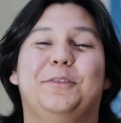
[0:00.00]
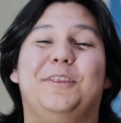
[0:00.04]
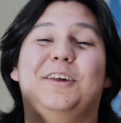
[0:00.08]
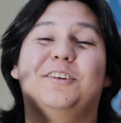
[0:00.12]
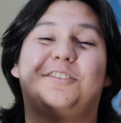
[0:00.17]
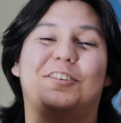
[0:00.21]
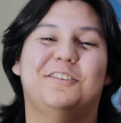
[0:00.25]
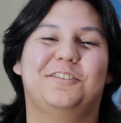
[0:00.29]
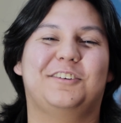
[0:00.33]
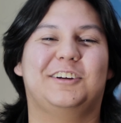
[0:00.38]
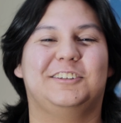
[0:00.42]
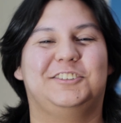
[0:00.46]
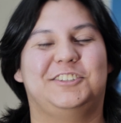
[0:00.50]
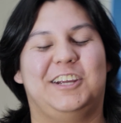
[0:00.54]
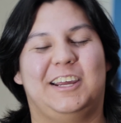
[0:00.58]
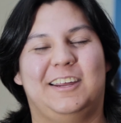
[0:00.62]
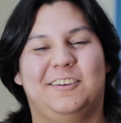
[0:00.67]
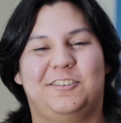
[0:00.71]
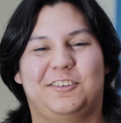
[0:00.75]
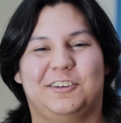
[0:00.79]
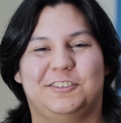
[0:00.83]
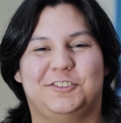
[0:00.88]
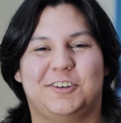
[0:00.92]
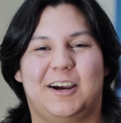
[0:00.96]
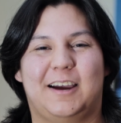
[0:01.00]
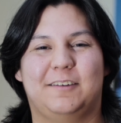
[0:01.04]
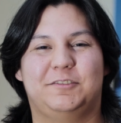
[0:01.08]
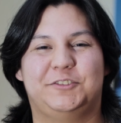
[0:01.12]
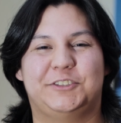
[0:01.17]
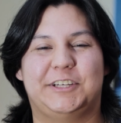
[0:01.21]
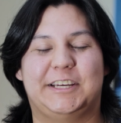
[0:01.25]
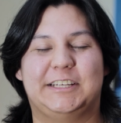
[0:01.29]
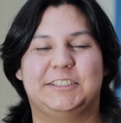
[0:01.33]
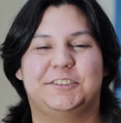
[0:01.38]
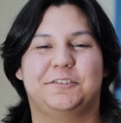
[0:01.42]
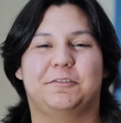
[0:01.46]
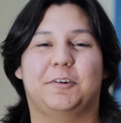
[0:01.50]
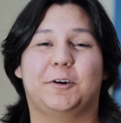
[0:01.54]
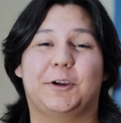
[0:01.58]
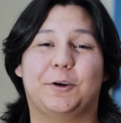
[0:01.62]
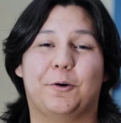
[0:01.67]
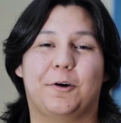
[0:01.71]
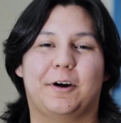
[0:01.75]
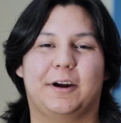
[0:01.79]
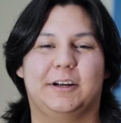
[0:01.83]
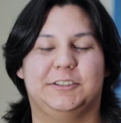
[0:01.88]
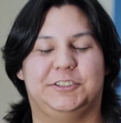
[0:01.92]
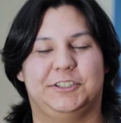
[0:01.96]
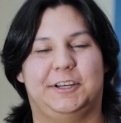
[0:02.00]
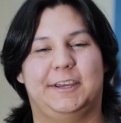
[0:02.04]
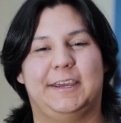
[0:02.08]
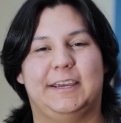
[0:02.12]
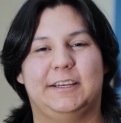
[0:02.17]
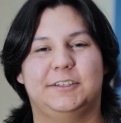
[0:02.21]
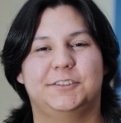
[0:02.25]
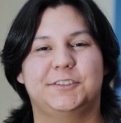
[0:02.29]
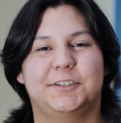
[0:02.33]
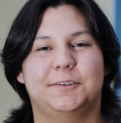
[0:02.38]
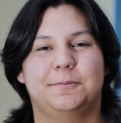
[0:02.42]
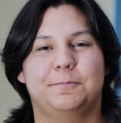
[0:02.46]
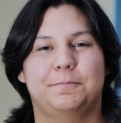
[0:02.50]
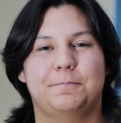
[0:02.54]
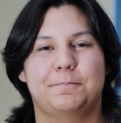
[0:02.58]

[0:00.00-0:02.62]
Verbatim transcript: This is your chance to drive change for your education.